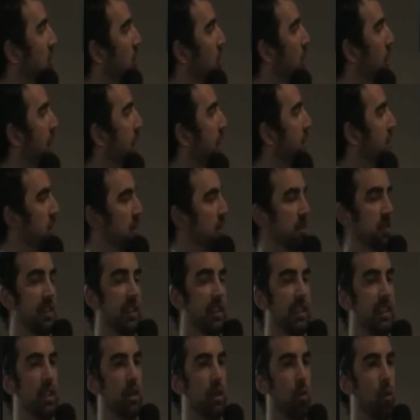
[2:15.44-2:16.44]
is a way of just
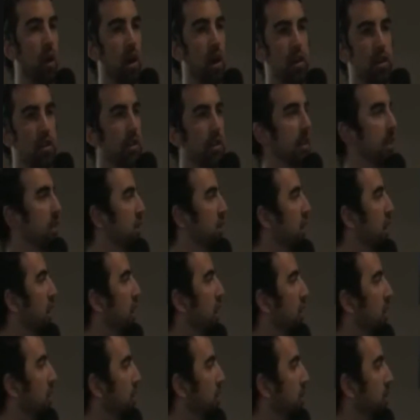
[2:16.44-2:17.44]
seeing where you need to
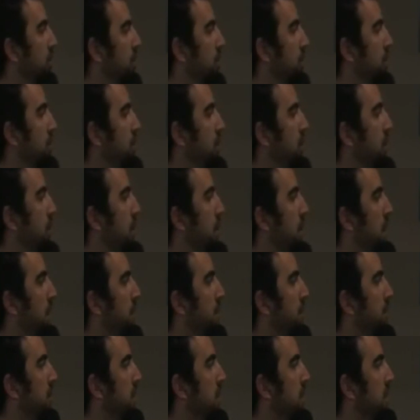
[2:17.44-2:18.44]
go.
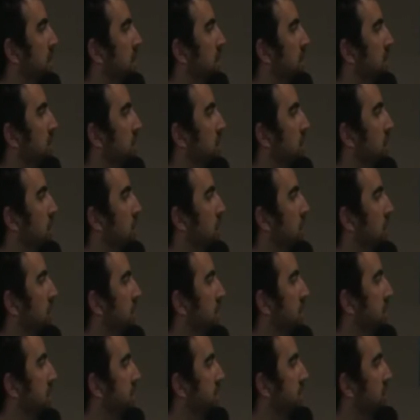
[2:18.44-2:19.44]
So
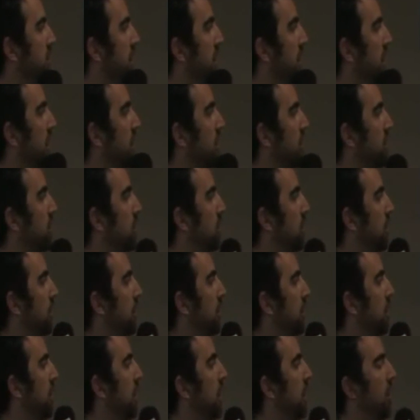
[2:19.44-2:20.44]
here,
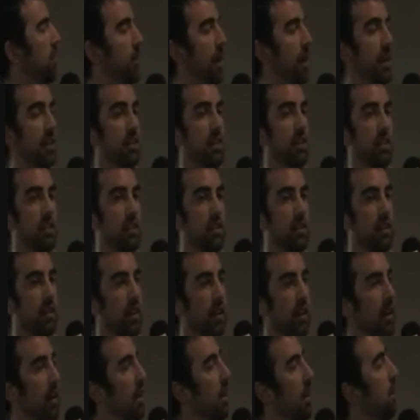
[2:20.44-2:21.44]
Ratchet
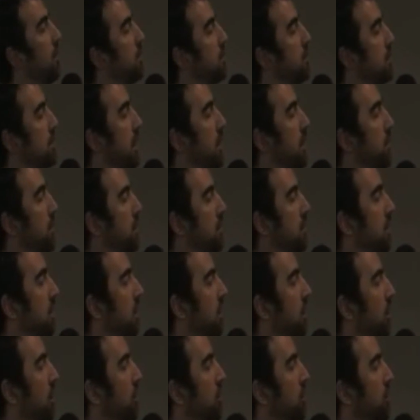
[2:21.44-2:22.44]

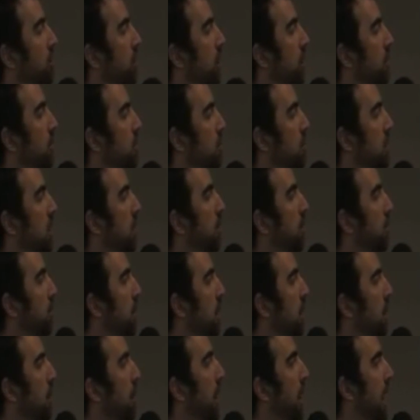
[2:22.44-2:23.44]
seamlessly goes from the ship
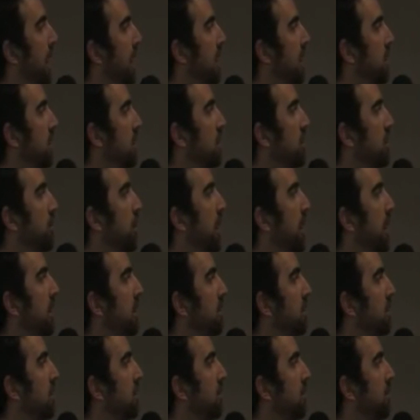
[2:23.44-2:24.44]
back into
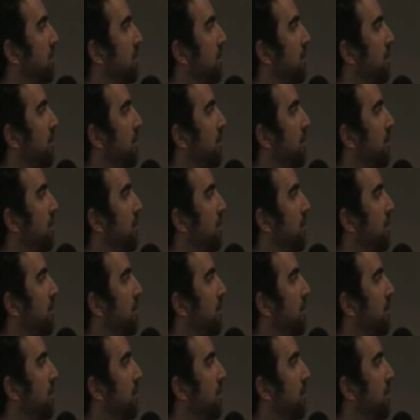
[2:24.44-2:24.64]
space.